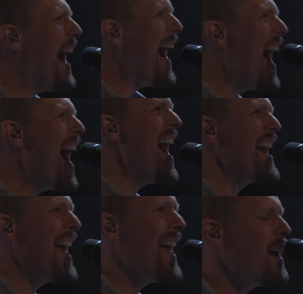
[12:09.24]
on the
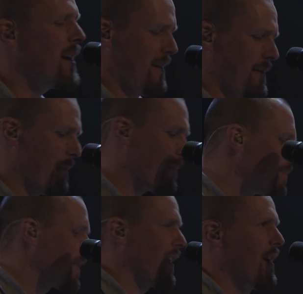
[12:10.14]
center of the stage,
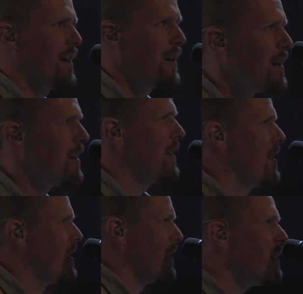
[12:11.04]
picking up
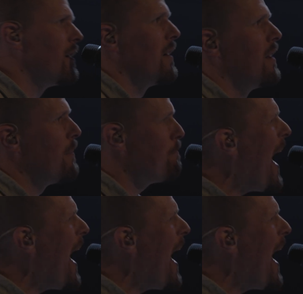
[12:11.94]
all the neighboring